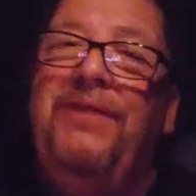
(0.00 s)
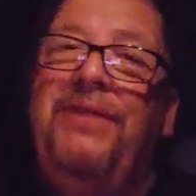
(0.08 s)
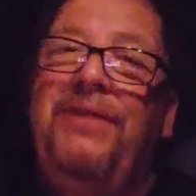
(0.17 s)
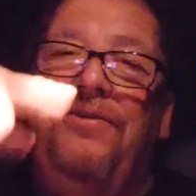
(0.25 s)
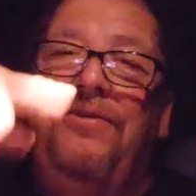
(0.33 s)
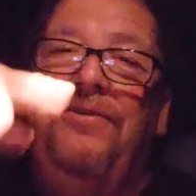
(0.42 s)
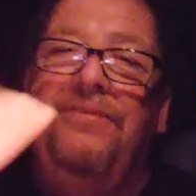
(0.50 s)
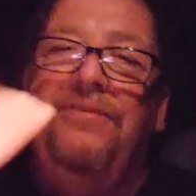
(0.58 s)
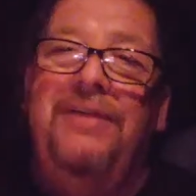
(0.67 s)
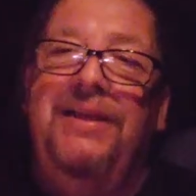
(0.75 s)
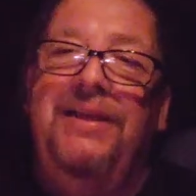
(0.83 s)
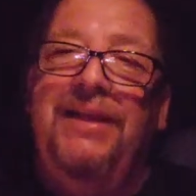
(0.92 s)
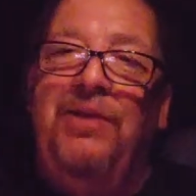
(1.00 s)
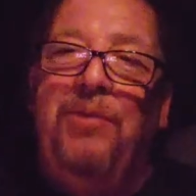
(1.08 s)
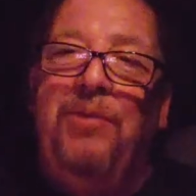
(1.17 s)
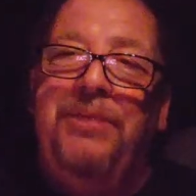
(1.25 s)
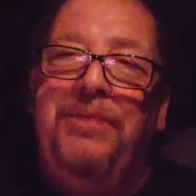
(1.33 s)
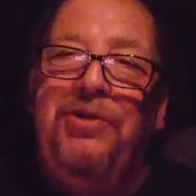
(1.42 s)
and they
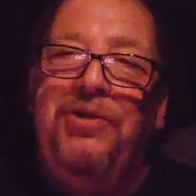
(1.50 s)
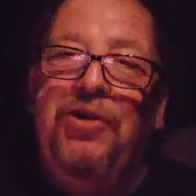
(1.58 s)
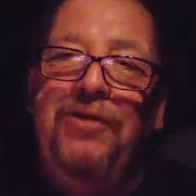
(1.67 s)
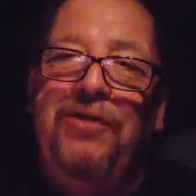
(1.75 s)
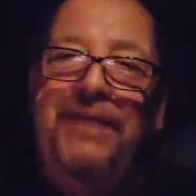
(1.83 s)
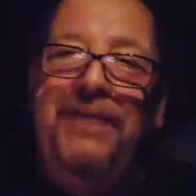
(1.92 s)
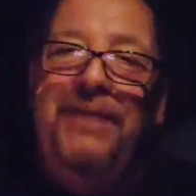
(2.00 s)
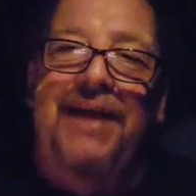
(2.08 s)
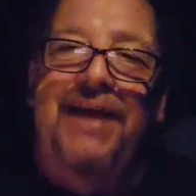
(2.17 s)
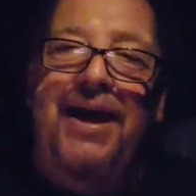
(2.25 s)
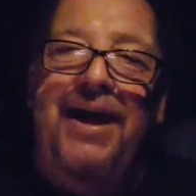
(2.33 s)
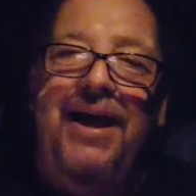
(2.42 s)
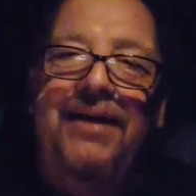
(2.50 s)
go up and curve like that.